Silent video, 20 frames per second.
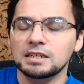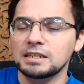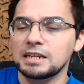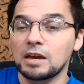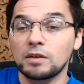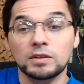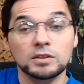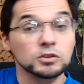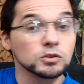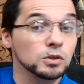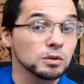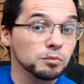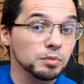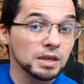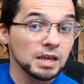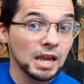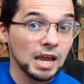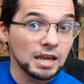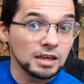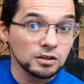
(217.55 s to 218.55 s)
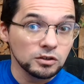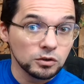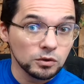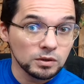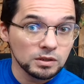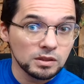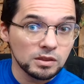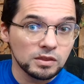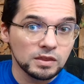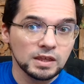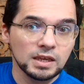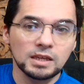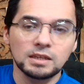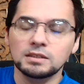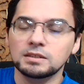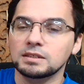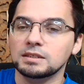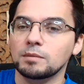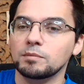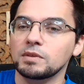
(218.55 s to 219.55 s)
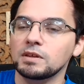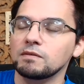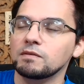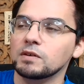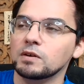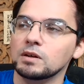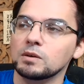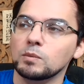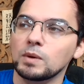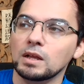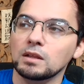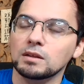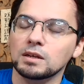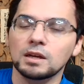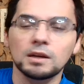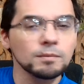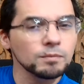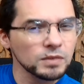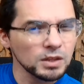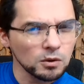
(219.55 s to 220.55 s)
Now, this could be a good thing, something very welcome,